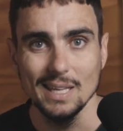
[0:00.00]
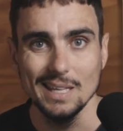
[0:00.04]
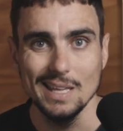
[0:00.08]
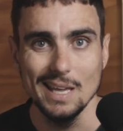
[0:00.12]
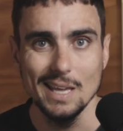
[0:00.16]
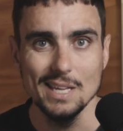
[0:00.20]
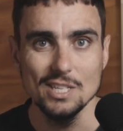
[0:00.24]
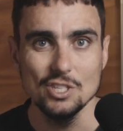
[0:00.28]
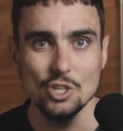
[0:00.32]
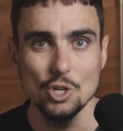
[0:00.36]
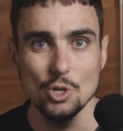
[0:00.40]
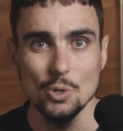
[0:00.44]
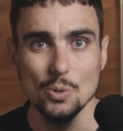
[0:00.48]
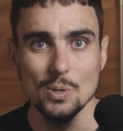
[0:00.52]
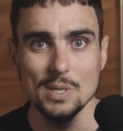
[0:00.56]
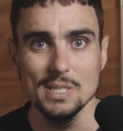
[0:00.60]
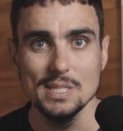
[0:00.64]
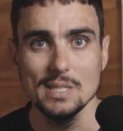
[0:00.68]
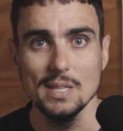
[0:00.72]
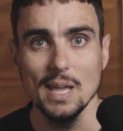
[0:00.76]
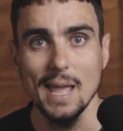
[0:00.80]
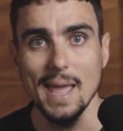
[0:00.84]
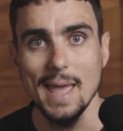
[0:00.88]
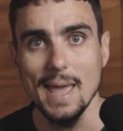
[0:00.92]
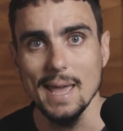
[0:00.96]
Guess who
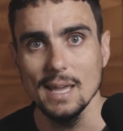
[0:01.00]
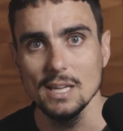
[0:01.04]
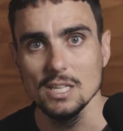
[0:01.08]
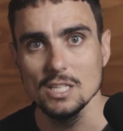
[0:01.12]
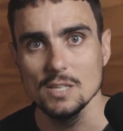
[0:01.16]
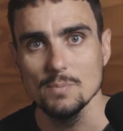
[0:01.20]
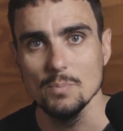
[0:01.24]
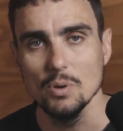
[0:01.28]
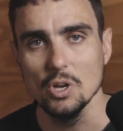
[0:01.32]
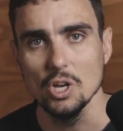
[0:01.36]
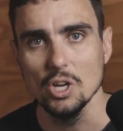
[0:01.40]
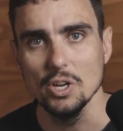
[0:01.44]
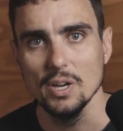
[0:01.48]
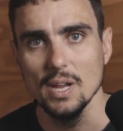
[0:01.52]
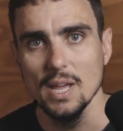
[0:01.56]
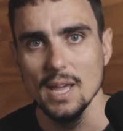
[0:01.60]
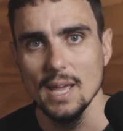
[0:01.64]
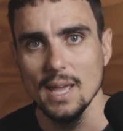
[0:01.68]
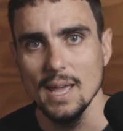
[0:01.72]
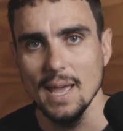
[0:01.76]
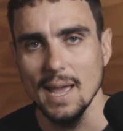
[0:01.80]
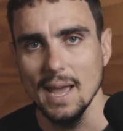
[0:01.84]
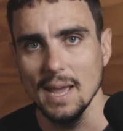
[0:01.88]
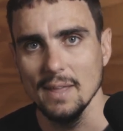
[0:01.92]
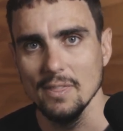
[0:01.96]
is the expert
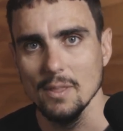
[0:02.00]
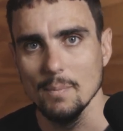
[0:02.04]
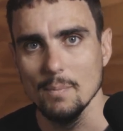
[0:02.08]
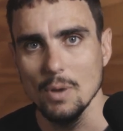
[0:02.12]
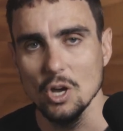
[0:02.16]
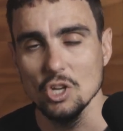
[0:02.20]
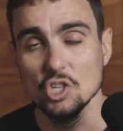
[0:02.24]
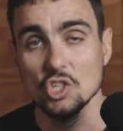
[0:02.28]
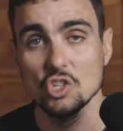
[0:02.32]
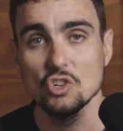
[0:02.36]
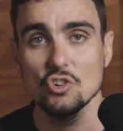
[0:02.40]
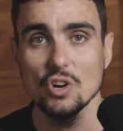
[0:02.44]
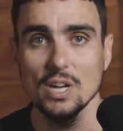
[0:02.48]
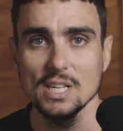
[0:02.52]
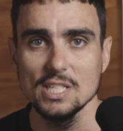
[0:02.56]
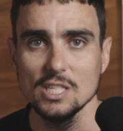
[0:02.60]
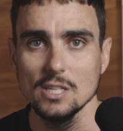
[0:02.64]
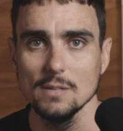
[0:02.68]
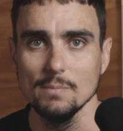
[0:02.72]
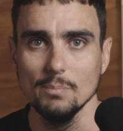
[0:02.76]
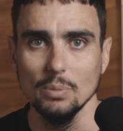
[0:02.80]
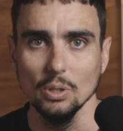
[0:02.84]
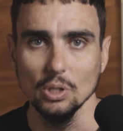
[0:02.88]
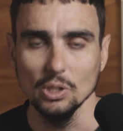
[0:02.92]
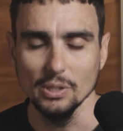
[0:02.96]
and the most
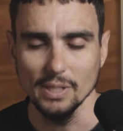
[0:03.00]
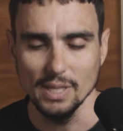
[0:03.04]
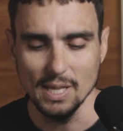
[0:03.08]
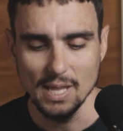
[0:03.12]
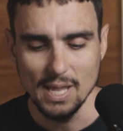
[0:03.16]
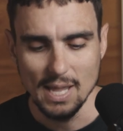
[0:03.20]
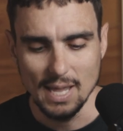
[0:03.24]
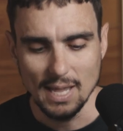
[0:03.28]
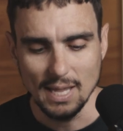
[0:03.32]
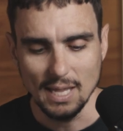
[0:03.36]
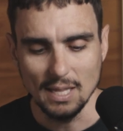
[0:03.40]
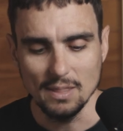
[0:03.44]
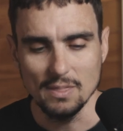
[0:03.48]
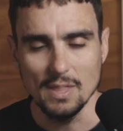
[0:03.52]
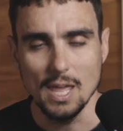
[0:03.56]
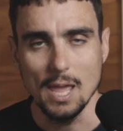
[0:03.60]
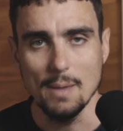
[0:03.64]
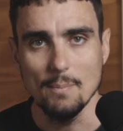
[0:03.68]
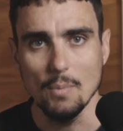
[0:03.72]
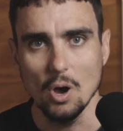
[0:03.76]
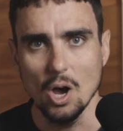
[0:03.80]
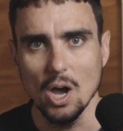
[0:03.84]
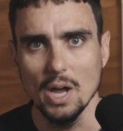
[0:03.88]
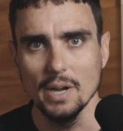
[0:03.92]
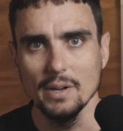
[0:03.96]
trusted builder in
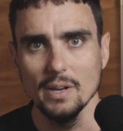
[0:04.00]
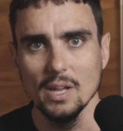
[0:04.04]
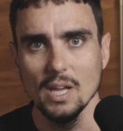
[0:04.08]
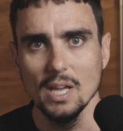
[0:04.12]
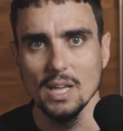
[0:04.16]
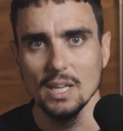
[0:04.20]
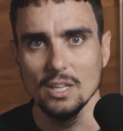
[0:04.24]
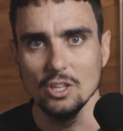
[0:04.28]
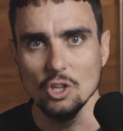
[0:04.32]
their mind?